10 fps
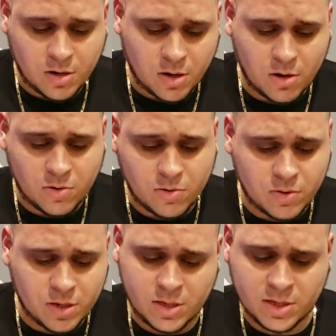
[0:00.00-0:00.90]

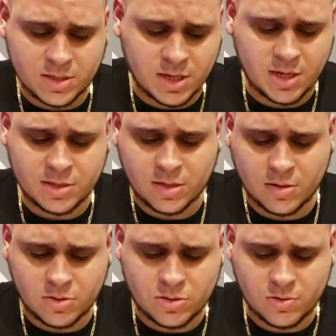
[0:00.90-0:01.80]
Oh, his skin's a
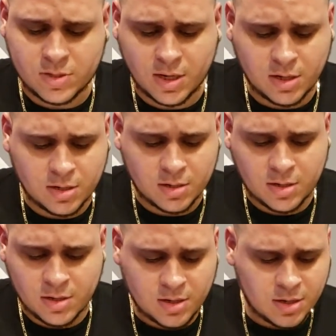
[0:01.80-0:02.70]
little too
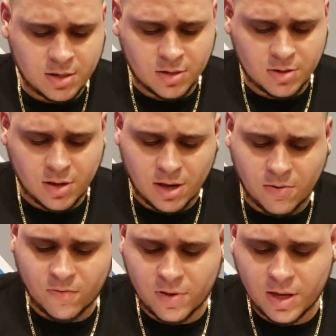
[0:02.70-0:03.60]
tan. You know, I
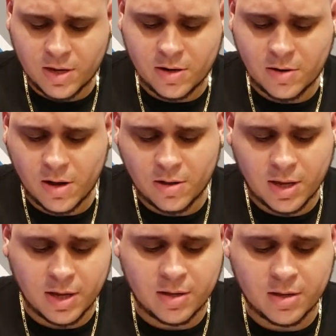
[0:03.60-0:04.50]
don't feel like hearing all
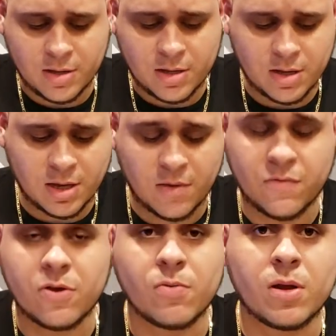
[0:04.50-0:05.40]
that. If
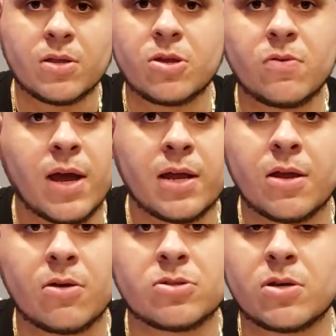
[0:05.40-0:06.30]
you want to do that,
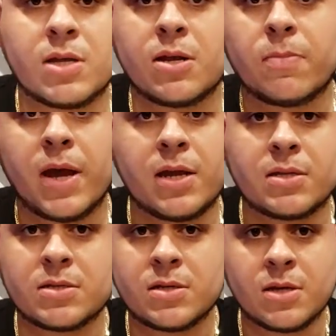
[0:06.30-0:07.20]
go to another
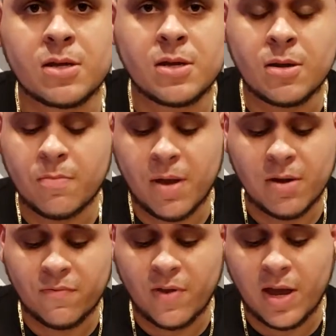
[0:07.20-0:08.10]
page.
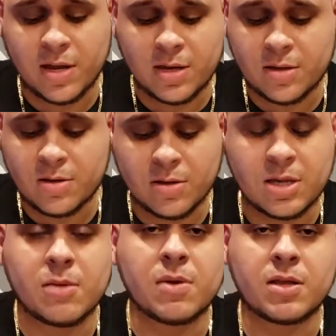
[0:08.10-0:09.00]
Matter of fact,
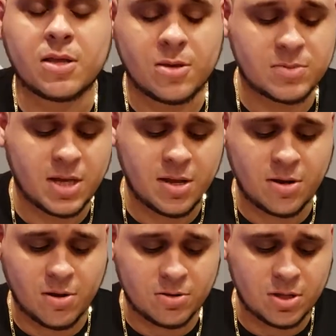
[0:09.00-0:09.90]
give me a thumbs down
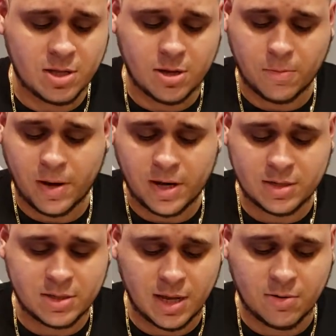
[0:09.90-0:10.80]
and go to another
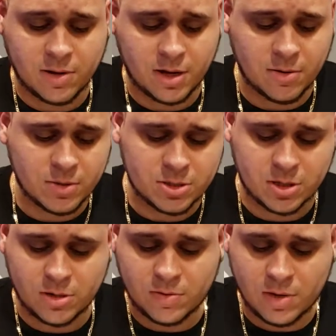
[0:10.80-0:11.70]
page. I don't care what you do.